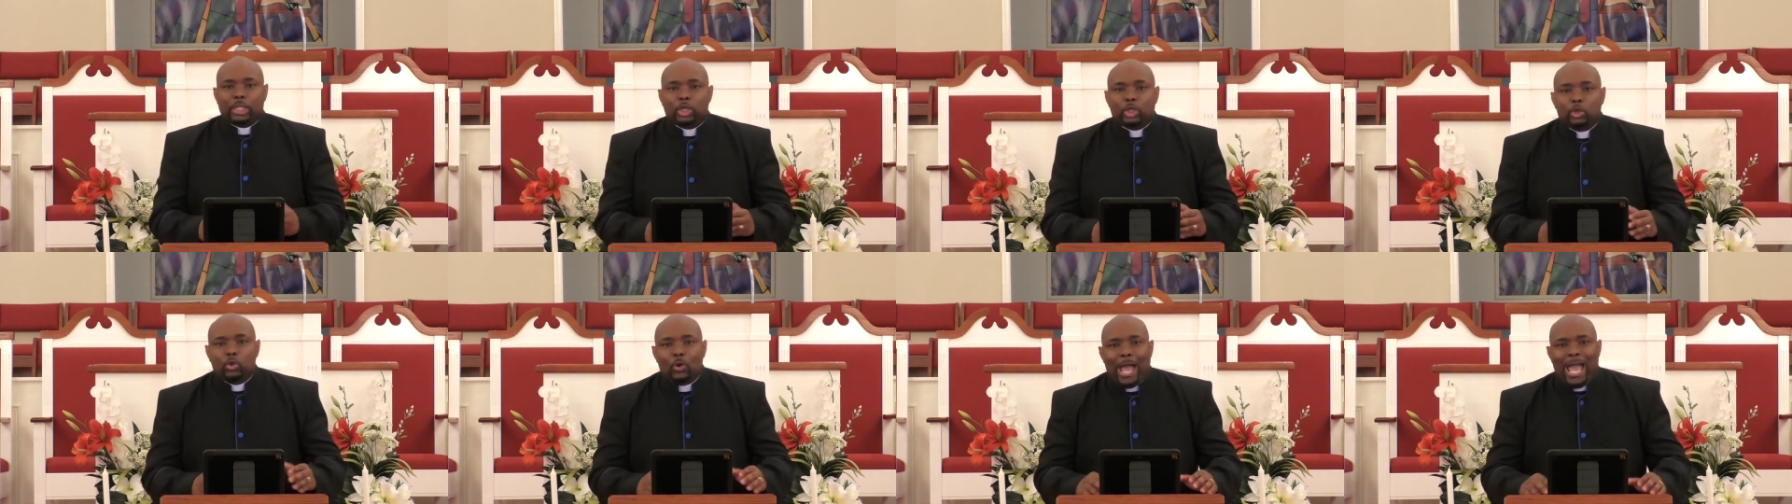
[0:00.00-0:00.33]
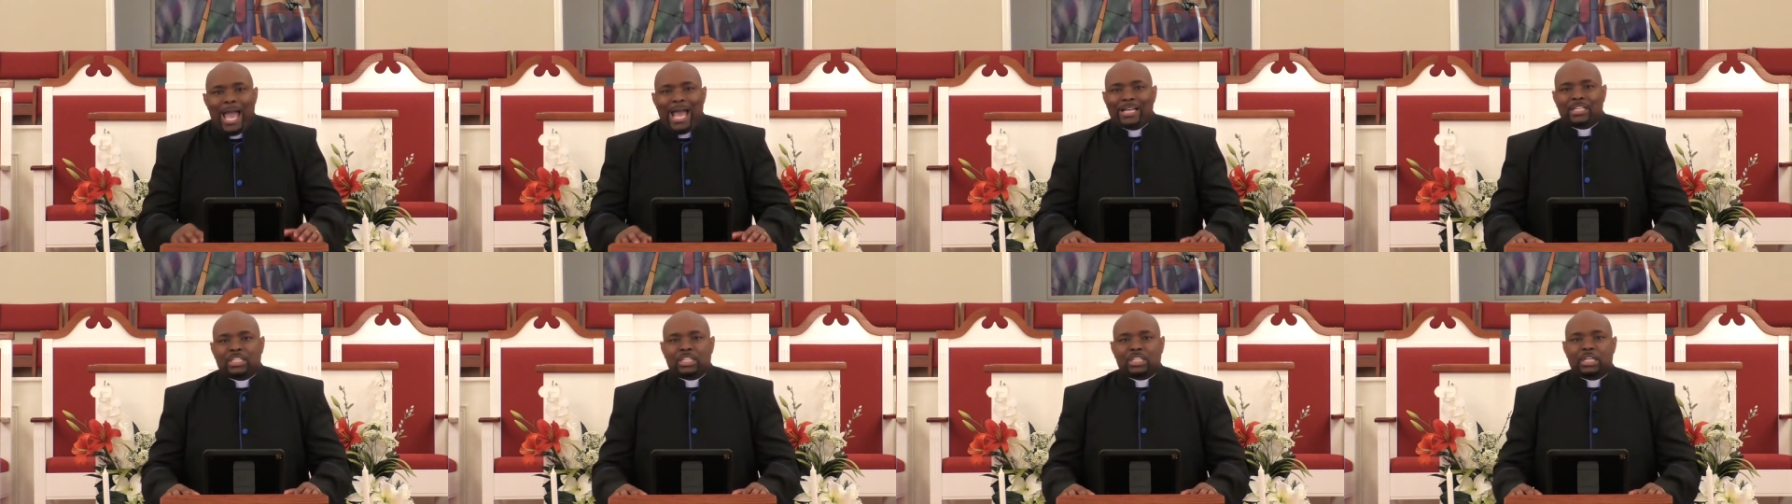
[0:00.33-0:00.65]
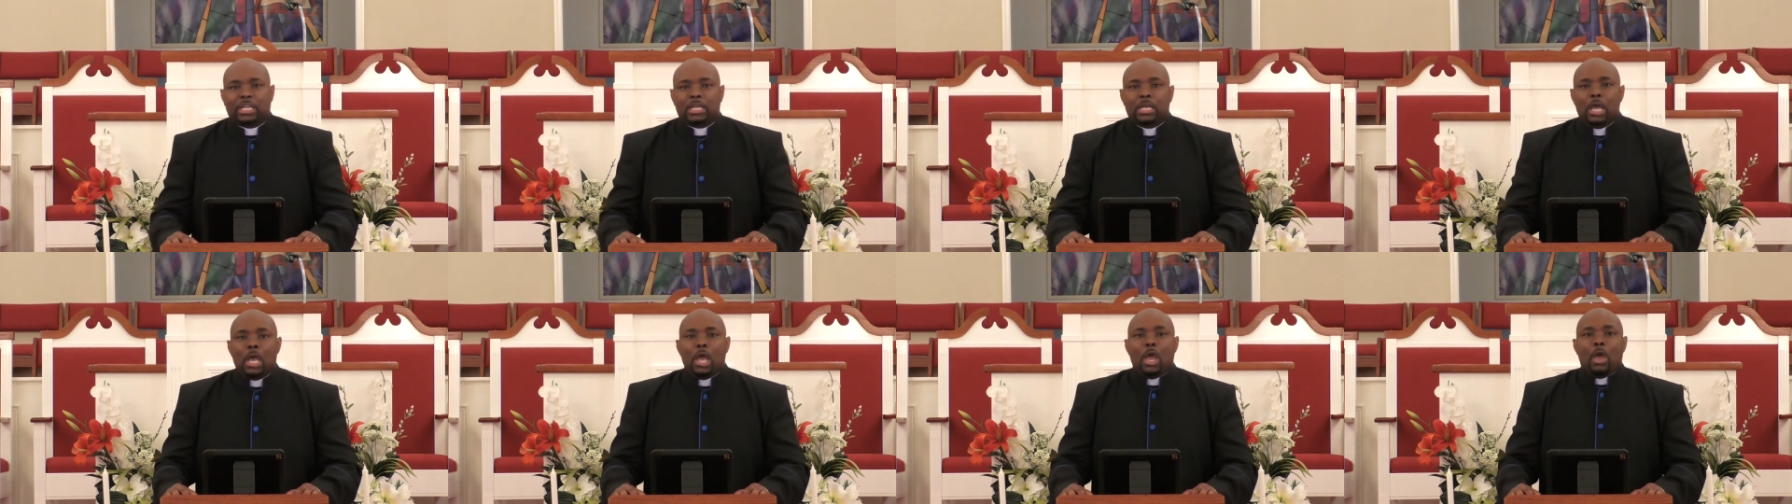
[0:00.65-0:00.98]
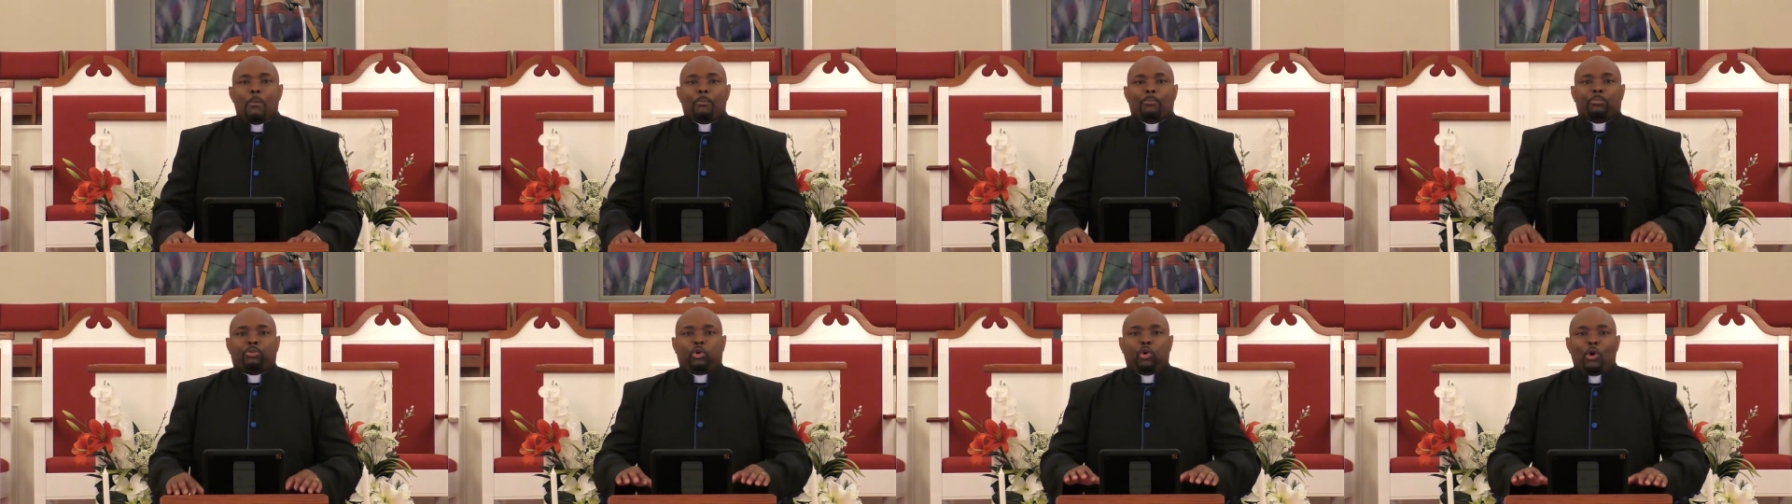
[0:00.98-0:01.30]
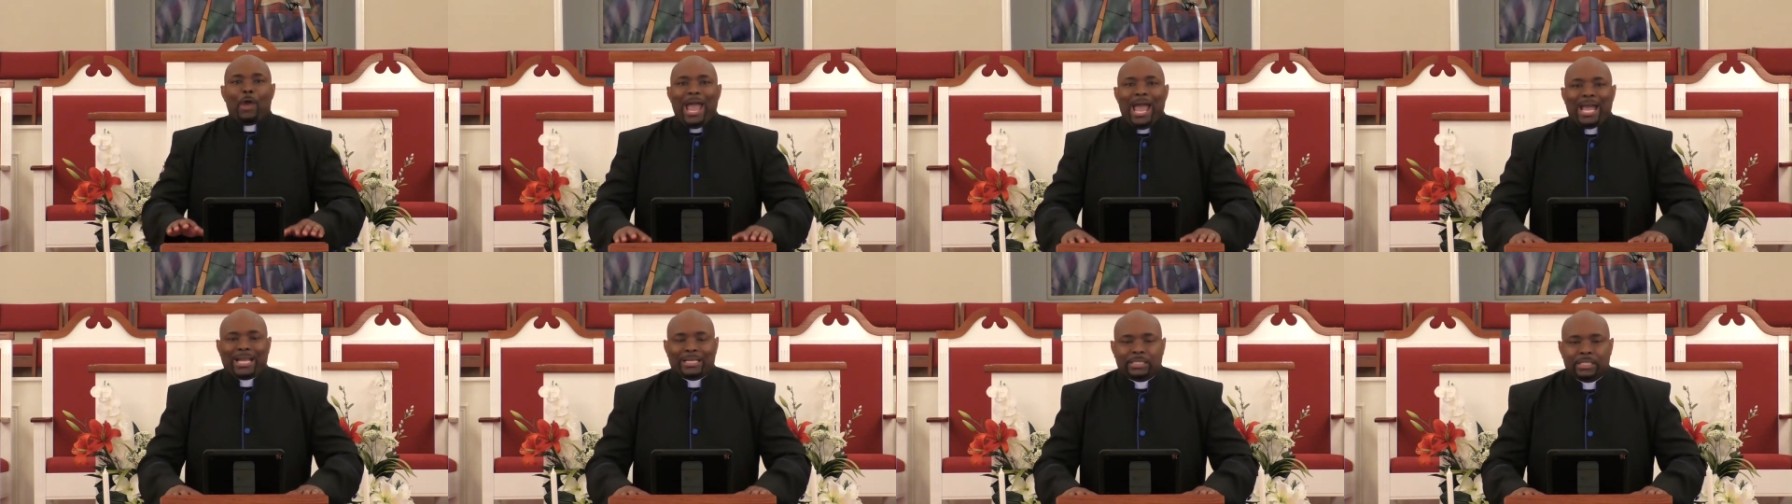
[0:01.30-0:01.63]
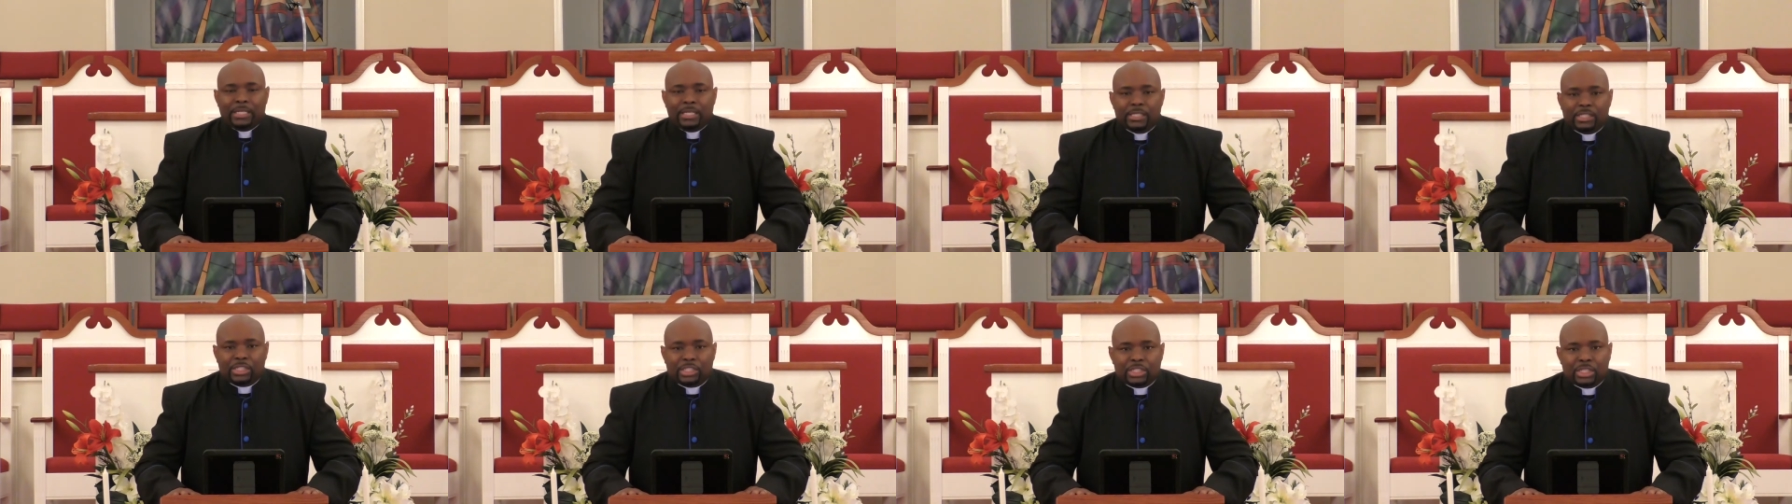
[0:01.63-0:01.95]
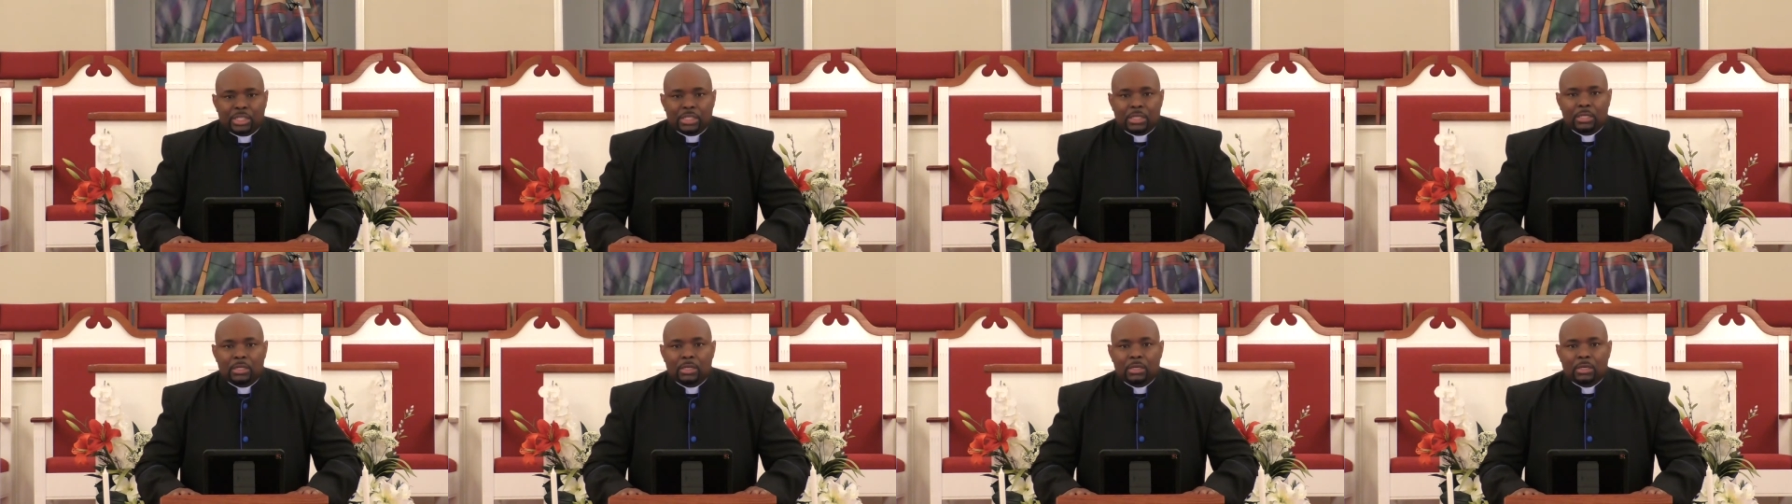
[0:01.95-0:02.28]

You actually practiced